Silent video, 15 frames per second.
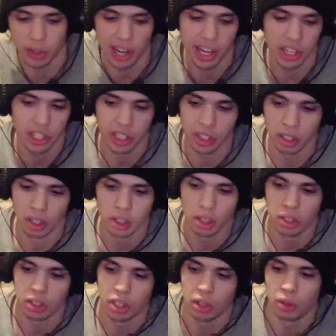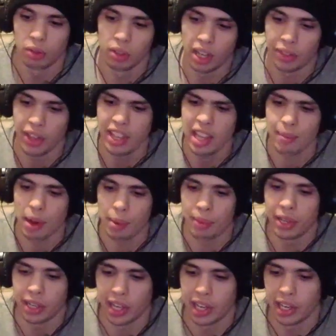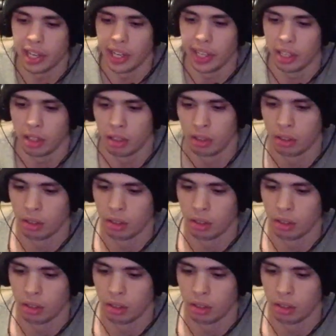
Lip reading: strategy. So I think that might be kind of like